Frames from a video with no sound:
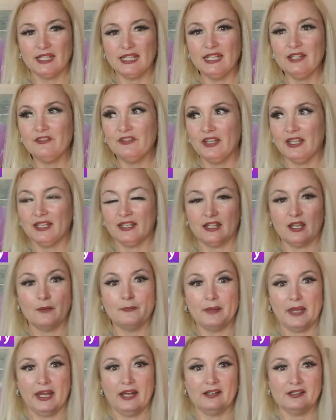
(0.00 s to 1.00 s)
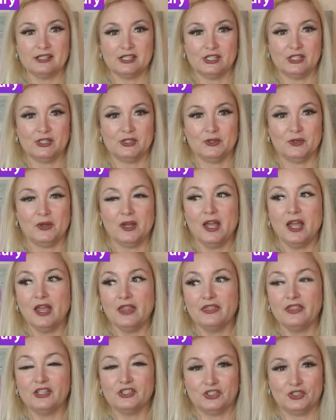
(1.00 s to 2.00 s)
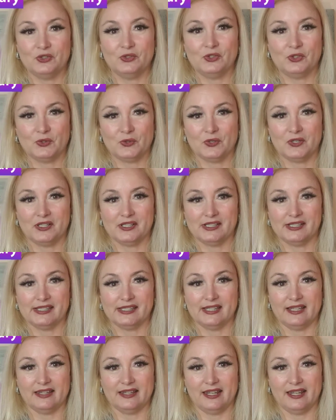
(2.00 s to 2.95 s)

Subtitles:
even compared to the shoe stores,